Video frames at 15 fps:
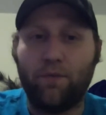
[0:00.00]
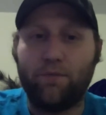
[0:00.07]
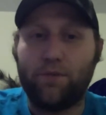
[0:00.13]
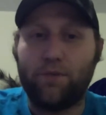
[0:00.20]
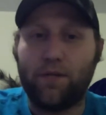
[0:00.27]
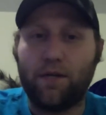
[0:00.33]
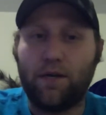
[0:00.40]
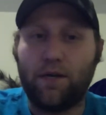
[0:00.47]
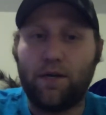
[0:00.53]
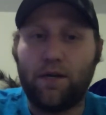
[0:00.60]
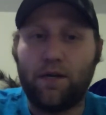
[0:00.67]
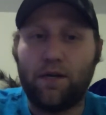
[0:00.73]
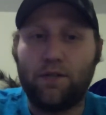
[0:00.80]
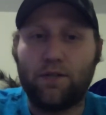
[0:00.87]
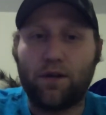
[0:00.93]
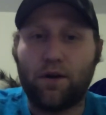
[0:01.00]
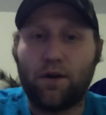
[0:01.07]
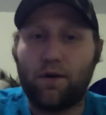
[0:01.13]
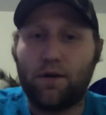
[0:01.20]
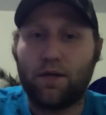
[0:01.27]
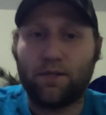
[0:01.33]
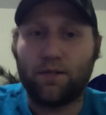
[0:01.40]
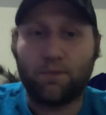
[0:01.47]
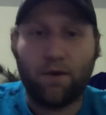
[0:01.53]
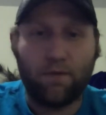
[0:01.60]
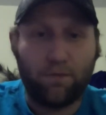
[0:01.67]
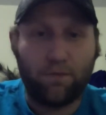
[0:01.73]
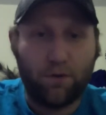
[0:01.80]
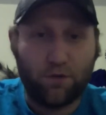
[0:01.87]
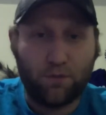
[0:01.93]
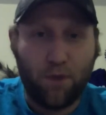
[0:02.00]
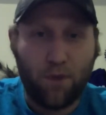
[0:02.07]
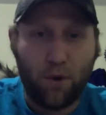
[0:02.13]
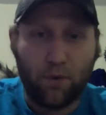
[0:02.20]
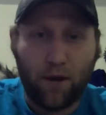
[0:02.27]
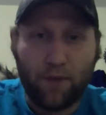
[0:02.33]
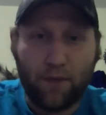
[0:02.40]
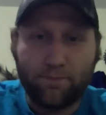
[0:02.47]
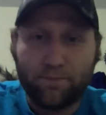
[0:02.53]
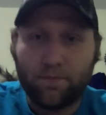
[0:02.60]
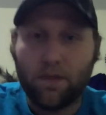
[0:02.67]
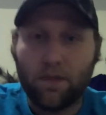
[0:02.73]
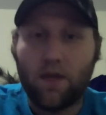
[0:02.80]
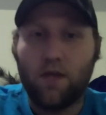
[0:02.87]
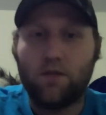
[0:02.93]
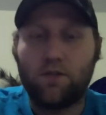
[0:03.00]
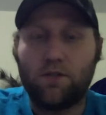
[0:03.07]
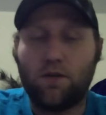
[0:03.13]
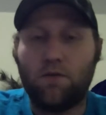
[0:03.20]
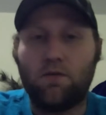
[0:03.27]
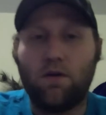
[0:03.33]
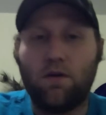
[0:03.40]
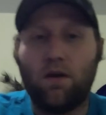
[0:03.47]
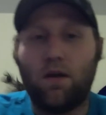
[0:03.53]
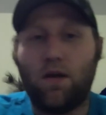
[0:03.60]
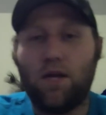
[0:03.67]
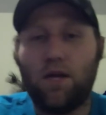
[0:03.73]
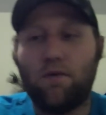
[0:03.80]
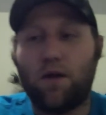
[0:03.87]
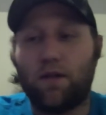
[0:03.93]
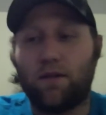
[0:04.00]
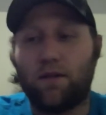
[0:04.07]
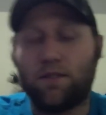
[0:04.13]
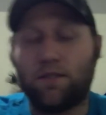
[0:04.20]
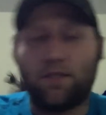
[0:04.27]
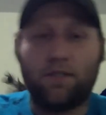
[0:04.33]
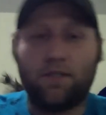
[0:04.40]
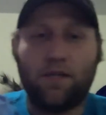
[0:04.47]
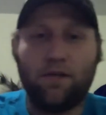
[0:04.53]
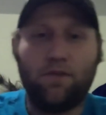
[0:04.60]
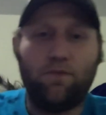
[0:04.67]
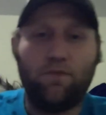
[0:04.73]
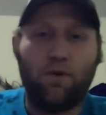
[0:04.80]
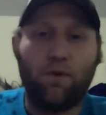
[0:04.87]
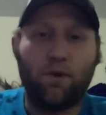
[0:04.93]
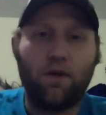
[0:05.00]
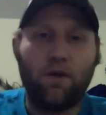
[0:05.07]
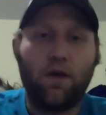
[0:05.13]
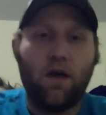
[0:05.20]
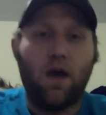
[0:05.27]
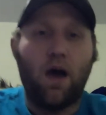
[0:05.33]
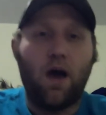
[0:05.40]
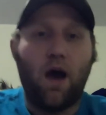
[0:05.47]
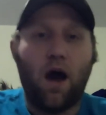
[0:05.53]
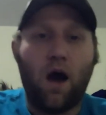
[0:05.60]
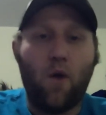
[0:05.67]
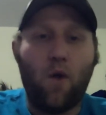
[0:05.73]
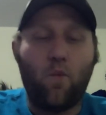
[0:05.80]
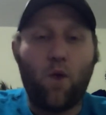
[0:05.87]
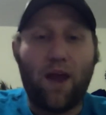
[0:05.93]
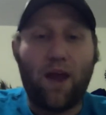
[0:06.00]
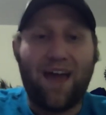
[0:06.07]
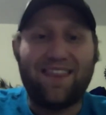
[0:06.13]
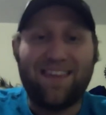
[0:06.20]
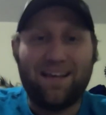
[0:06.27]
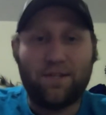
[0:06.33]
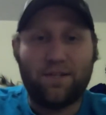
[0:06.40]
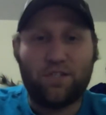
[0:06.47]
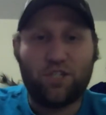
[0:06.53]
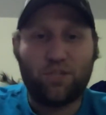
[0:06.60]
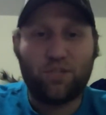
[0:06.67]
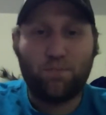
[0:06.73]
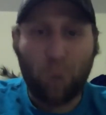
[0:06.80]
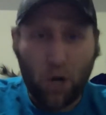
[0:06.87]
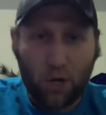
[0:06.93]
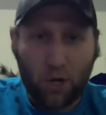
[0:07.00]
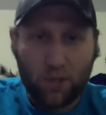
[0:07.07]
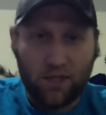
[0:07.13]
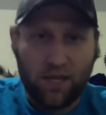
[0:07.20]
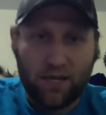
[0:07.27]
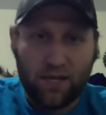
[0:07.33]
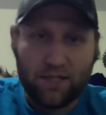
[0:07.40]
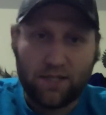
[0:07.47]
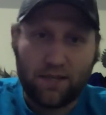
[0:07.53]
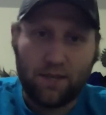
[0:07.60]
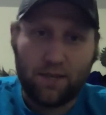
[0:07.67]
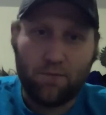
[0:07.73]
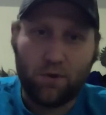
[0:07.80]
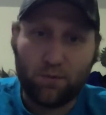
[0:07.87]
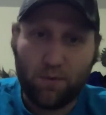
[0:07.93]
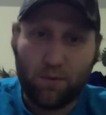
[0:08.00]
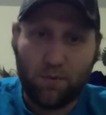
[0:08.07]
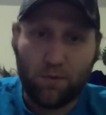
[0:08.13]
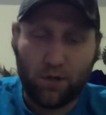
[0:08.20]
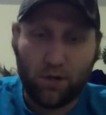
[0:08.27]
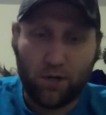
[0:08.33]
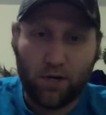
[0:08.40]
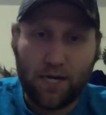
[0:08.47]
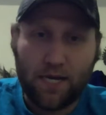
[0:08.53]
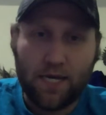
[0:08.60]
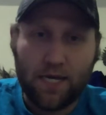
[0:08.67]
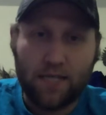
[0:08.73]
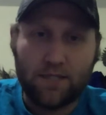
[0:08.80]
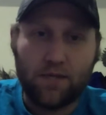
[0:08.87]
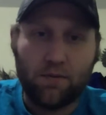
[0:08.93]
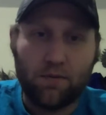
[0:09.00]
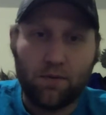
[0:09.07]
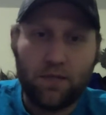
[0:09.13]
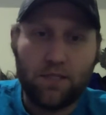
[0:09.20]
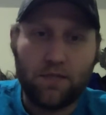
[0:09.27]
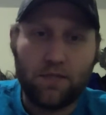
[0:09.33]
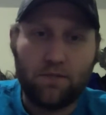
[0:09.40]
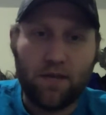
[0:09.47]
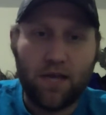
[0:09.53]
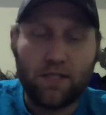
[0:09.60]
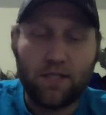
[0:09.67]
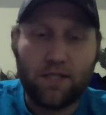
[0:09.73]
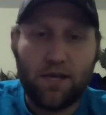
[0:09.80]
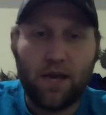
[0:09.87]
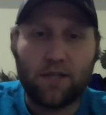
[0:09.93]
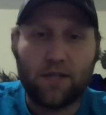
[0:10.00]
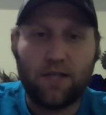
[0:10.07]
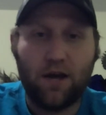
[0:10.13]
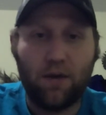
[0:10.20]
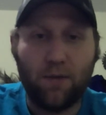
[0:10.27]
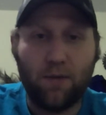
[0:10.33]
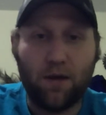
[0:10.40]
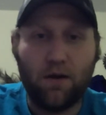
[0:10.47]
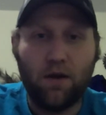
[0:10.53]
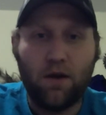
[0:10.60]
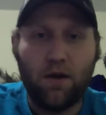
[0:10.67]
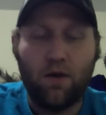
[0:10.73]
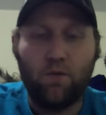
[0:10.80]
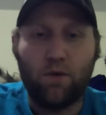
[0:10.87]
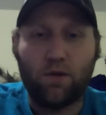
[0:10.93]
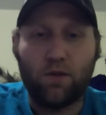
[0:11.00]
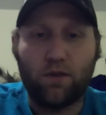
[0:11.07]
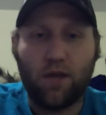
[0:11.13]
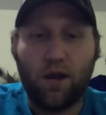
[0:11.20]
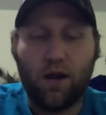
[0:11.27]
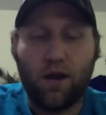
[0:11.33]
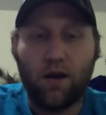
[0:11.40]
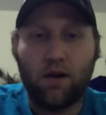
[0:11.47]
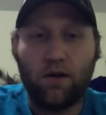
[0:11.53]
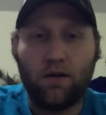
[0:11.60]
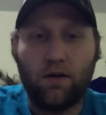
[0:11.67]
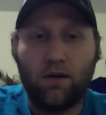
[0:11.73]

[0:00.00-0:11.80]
To each their own, I guess, whatever floats your boat, right? So anyway, let's continue forward. What I think spurred this, and I think most people would agree, is the release of the STX helmet with their